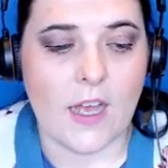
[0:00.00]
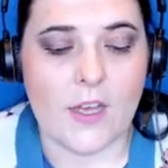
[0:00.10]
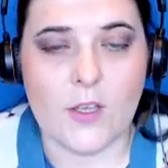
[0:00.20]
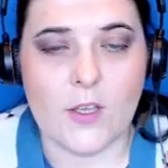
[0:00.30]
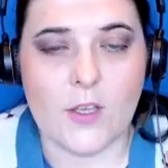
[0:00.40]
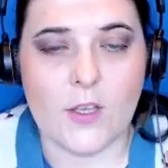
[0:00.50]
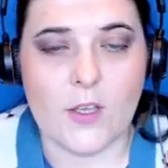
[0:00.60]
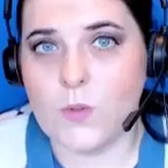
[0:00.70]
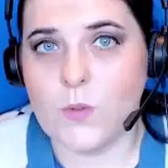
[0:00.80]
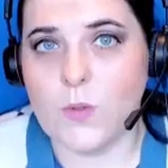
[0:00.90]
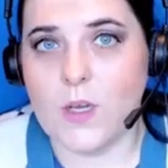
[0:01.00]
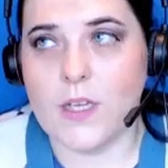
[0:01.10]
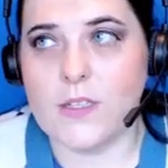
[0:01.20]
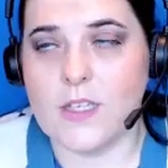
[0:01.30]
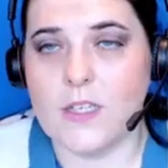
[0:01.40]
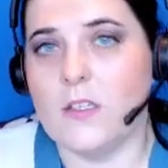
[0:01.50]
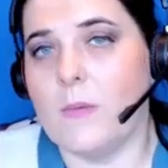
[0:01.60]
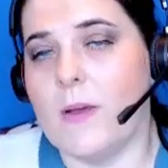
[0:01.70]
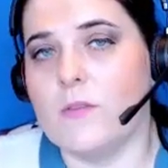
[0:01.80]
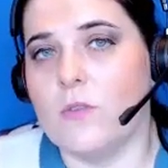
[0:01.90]
I also do a certain
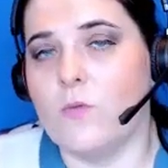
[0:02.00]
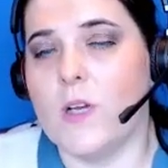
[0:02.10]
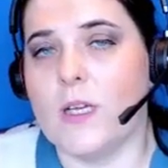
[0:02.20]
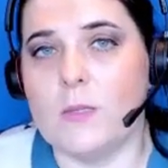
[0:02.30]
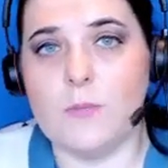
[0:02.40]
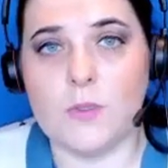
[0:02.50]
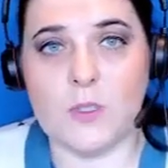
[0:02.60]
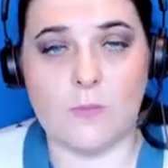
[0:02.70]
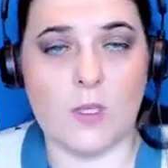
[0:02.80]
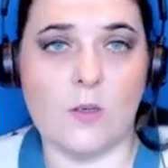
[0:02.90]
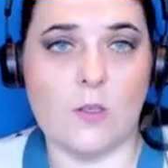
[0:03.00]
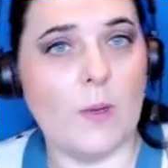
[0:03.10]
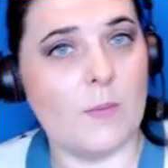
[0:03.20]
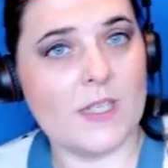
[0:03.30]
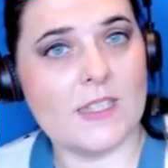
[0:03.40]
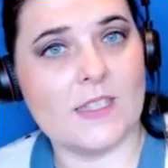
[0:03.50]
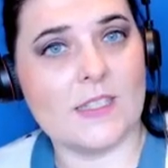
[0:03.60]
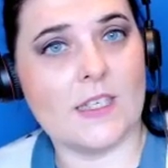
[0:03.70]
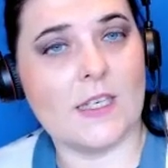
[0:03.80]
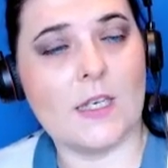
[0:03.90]
amount of work in something called public
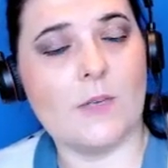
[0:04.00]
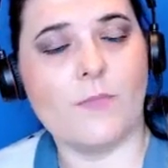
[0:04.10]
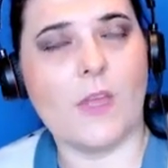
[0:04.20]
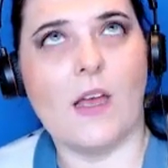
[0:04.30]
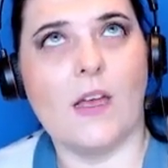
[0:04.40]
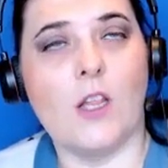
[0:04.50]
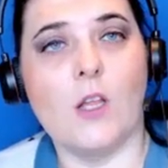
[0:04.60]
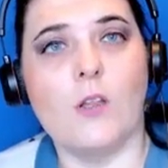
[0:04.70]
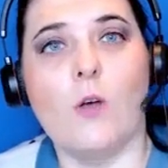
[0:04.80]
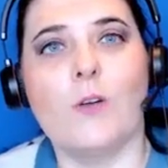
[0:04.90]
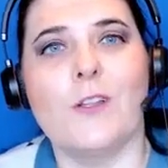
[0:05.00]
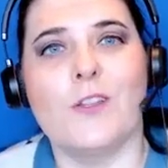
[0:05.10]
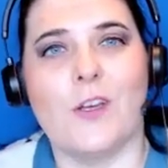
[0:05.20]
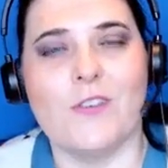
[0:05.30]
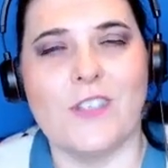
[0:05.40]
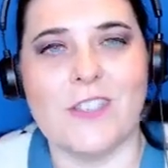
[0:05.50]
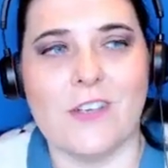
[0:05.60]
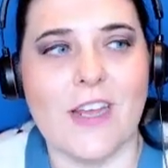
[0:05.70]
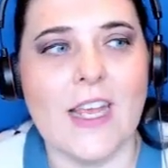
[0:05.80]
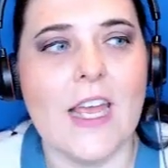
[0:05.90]
uh, uh, local authority,
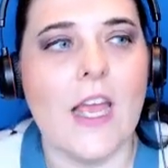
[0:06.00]
sorry,